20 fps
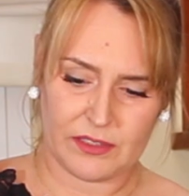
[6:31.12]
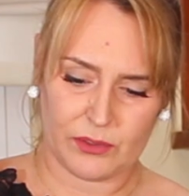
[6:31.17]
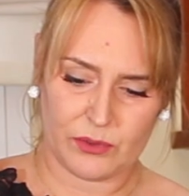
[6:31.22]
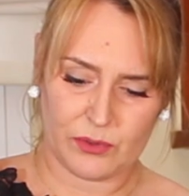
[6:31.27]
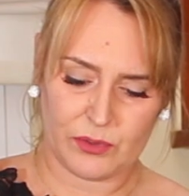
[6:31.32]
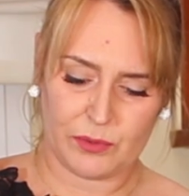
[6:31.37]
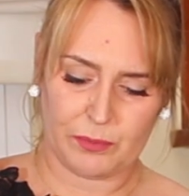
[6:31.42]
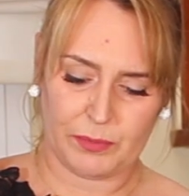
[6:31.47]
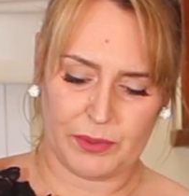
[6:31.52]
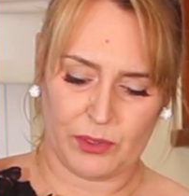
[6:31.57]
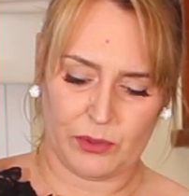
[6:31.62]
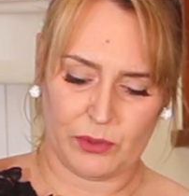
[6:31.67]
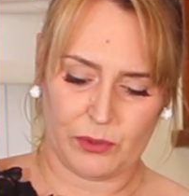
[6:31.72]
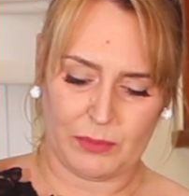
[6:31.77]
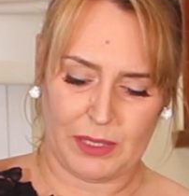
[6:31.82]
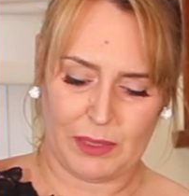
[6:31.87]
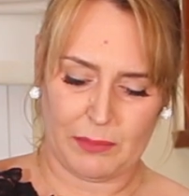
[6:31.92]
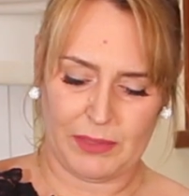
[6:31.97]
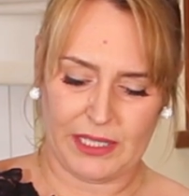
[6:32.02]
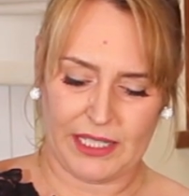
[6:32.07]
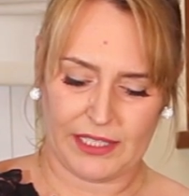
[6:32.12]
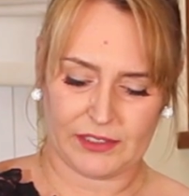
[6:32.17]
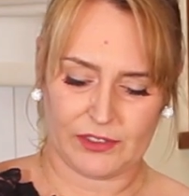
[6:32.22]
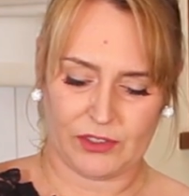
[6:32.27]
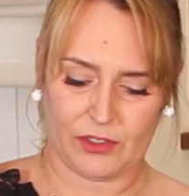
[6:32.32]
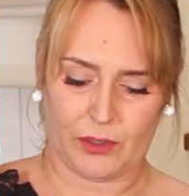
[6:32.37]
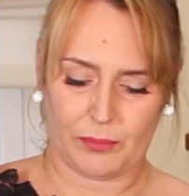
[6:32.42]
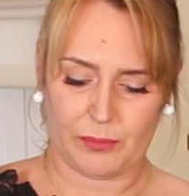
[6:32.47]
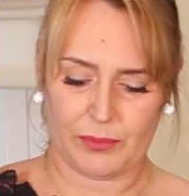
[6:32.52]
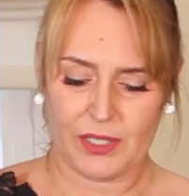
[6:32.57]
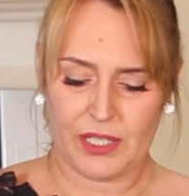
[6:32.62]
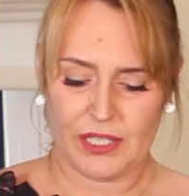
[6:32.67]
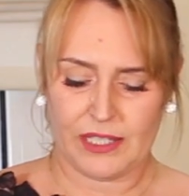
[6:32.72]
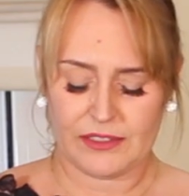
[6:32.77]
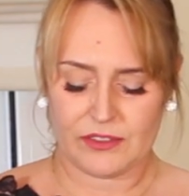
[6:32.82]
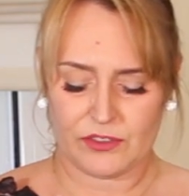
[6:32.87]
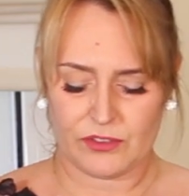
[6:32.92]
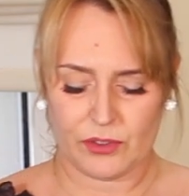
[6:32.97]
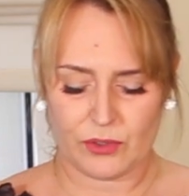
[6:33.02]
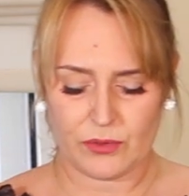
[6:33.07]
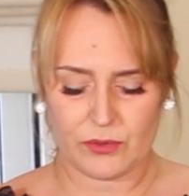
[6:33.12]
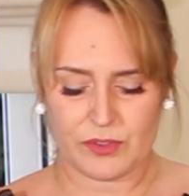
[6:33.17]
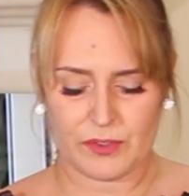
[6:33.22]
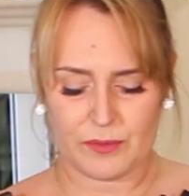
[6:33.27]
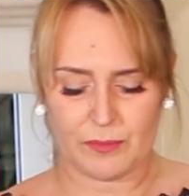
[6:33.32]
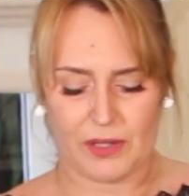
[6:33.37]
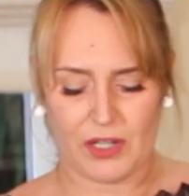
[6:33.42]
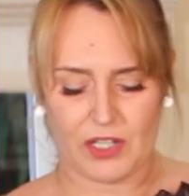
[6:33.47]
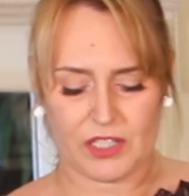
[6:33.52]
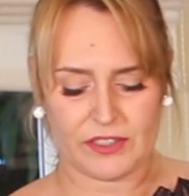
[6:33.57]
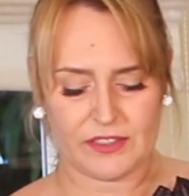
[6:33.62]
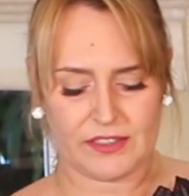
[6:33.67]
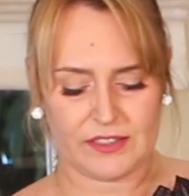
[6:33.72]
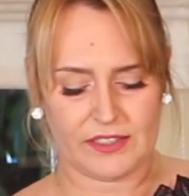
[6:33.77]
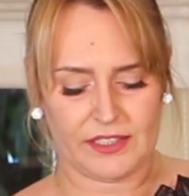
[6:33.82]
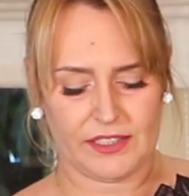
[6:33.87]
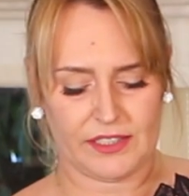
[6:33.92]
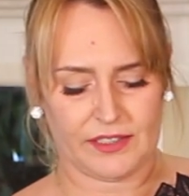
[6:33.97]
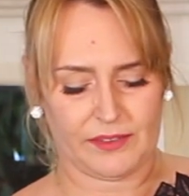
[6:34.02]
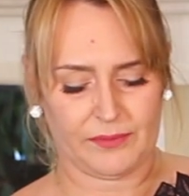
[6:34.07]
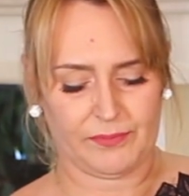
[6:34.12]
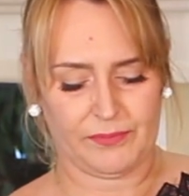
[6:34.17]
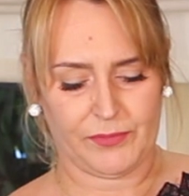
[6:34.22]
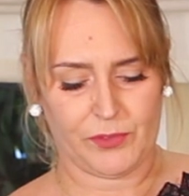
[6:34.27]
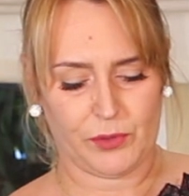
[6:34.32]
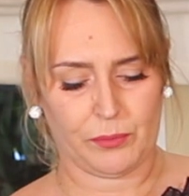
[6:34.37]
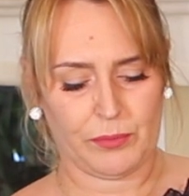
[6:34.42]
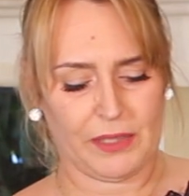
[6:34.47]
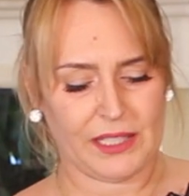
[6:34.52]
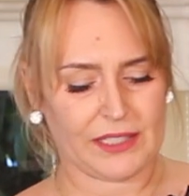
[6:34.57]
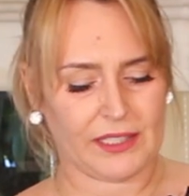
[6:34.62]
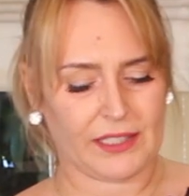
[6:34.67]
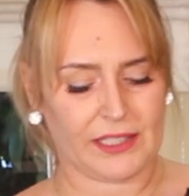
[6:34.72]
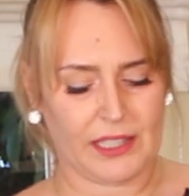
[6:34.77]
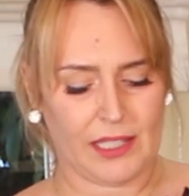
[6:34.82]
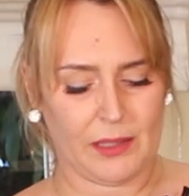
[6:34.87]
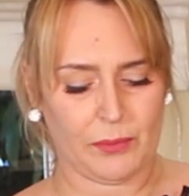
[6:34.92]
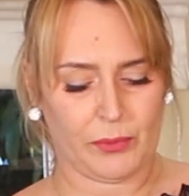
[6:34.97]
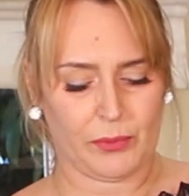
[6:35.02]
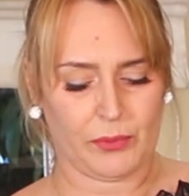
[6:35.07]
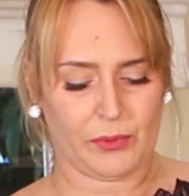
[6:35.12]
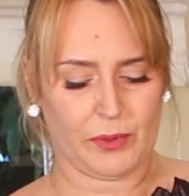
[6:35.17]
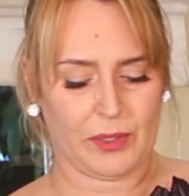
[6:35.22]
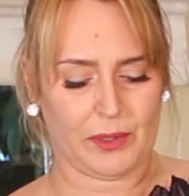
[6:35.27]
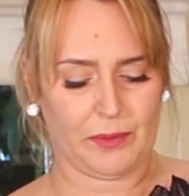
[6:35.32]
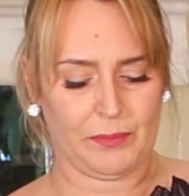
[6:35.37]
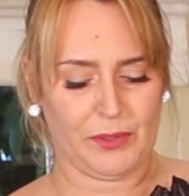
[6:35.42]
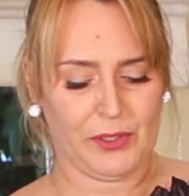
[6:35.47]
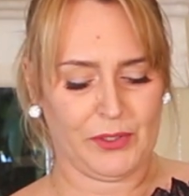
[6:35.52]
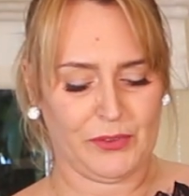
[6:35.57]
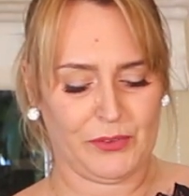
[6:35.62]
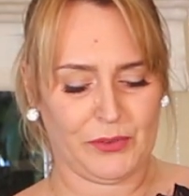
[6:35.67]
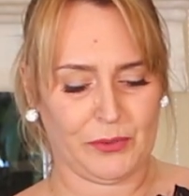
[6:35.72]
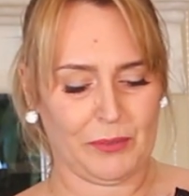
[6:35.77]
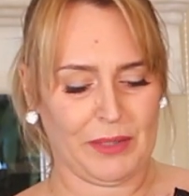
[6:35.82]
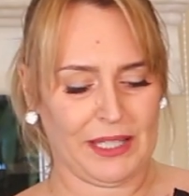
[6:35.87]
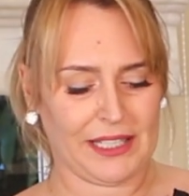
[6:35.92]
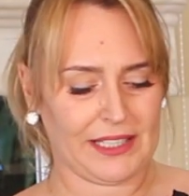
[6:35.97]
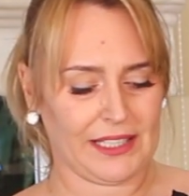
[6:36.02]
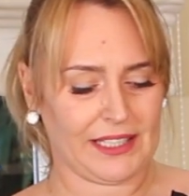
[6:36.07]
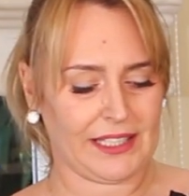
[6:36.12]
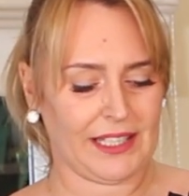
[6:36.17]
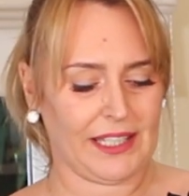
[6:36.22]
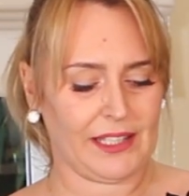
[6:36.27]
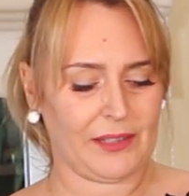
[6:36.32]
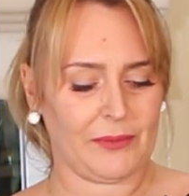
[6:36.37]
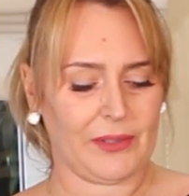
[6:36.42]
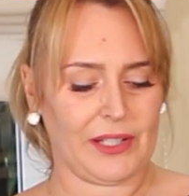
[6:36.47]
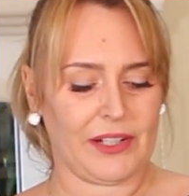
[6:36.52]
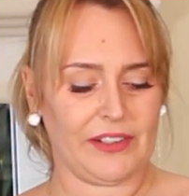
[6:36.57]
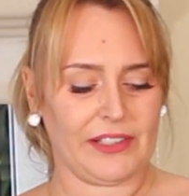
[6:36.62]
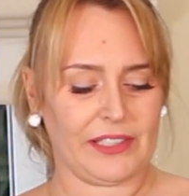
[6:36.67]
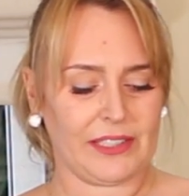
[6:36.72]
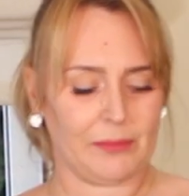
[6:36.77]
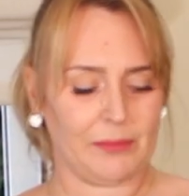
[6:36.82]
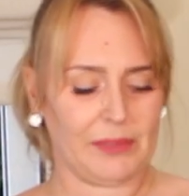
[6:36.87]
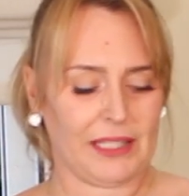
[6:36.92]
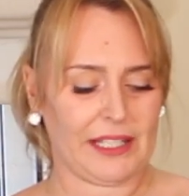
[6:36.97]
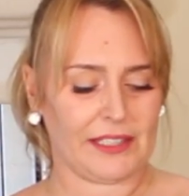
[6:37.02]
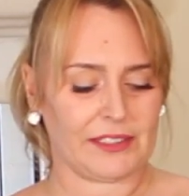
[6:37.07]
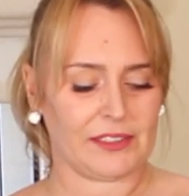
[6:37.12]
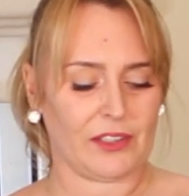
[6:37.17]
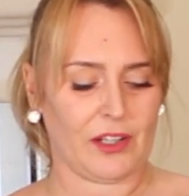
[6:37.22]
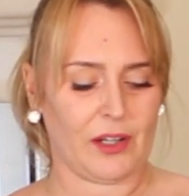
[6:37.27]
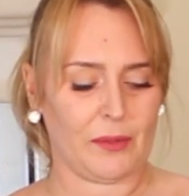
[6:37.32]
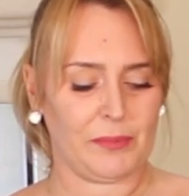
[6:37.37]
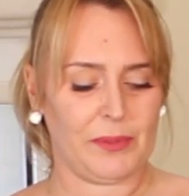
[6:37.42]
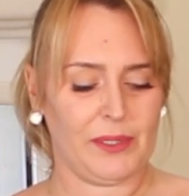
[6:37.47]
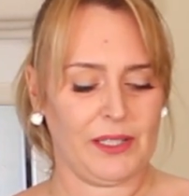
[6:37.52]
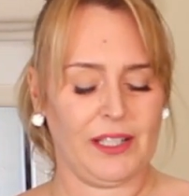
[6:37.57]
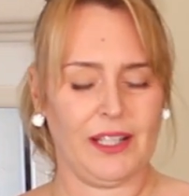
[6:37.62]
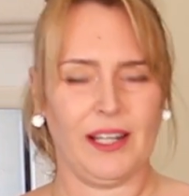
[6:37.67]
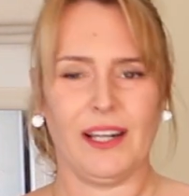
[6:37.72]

don't spill on my black top. So smart, isn't it? To bake a cake wearing a black top.